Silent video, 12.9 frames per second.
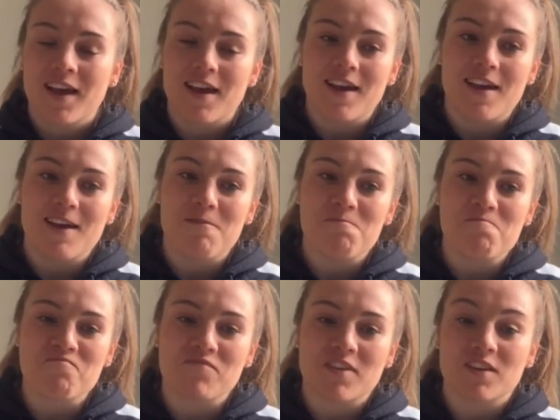
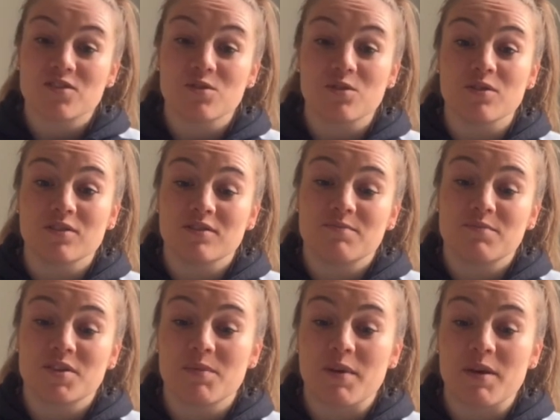Um, so
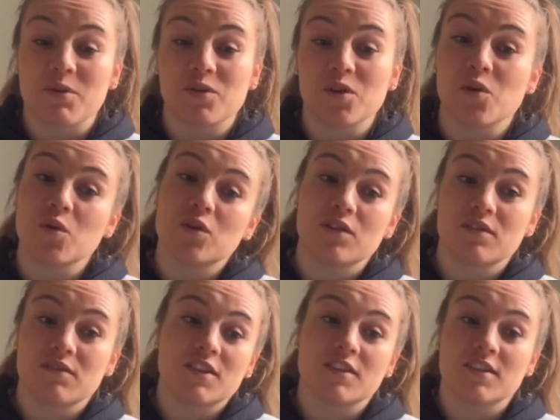to be able to go
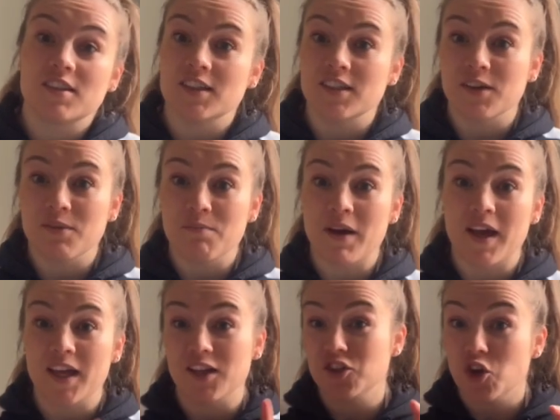to
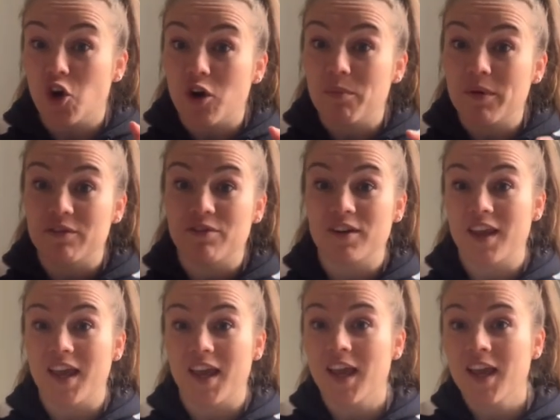my job every
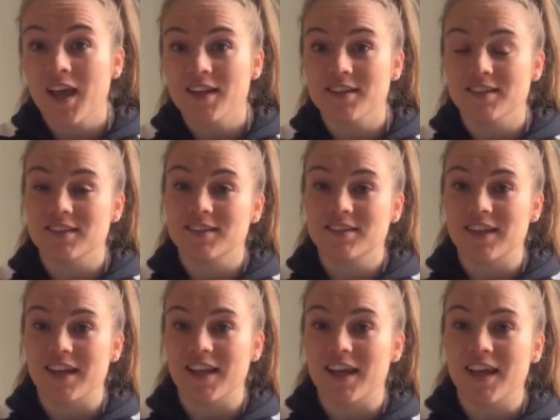day and
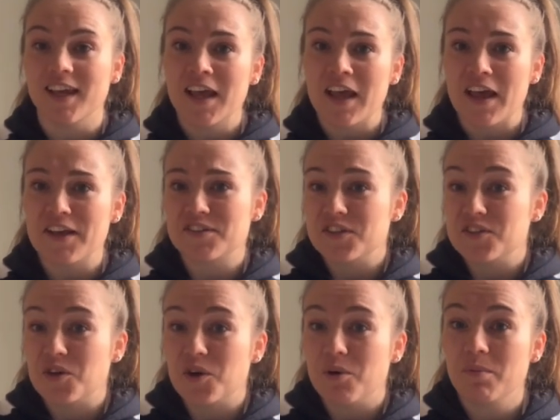say that it's a
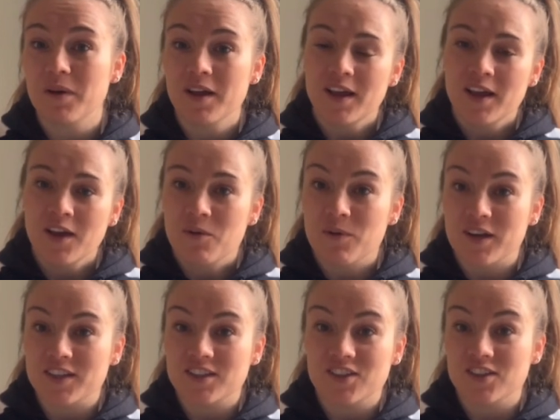job when
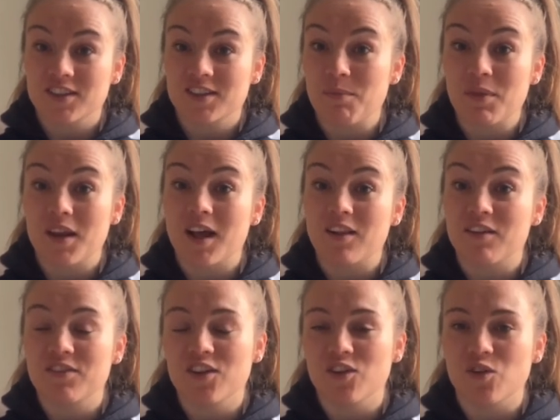it's just something I
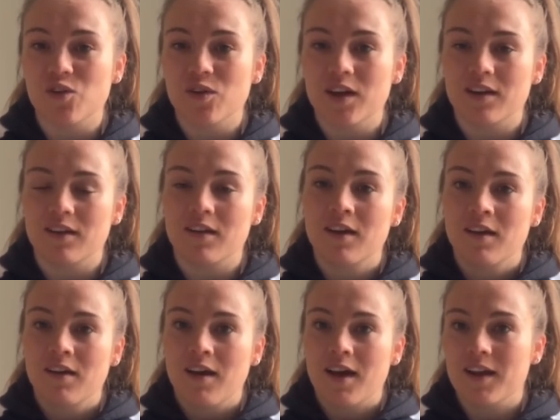love to do and,
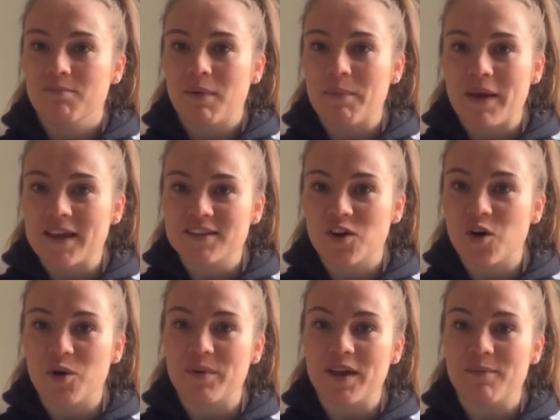and my best
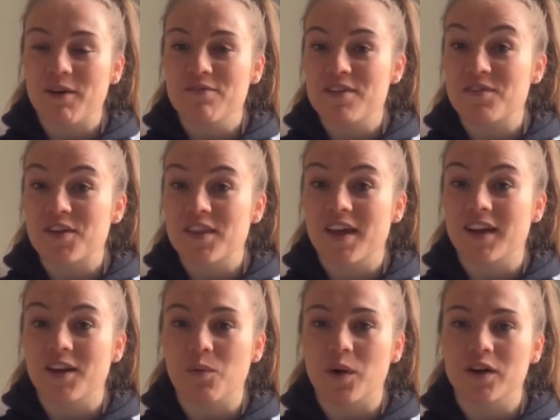hobby, my favourite thing
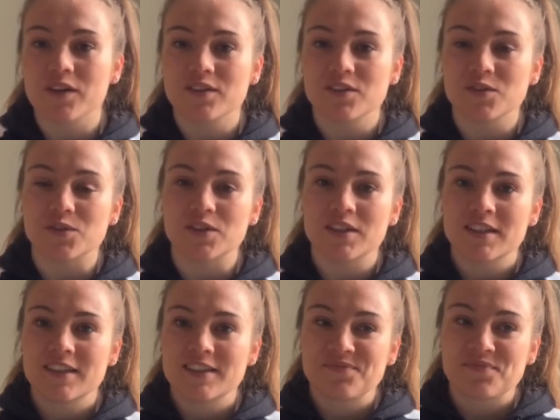in the world. So
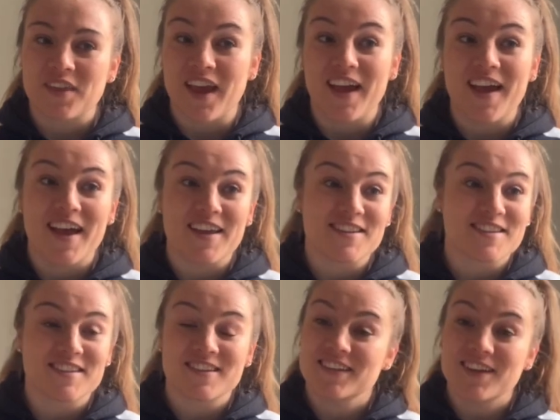yeah,
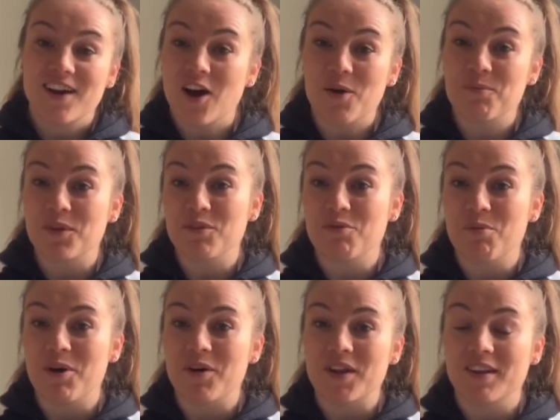it's
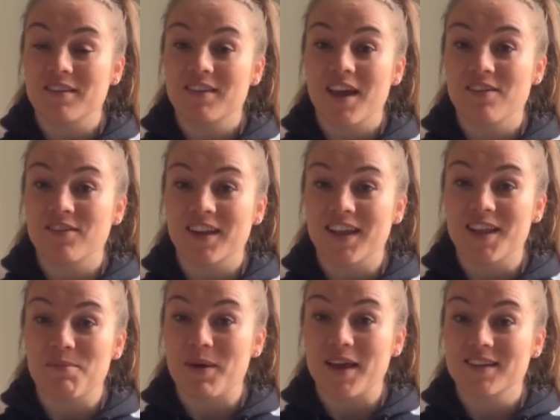unbelievable and definitely
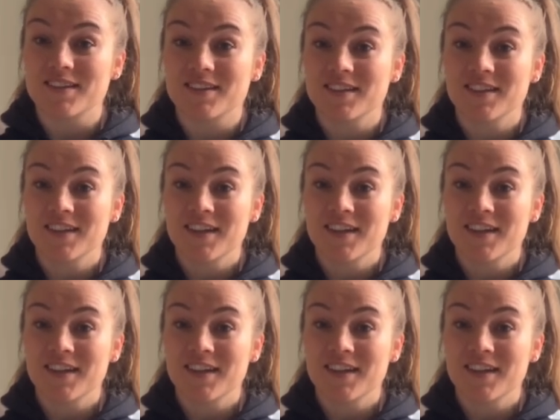the best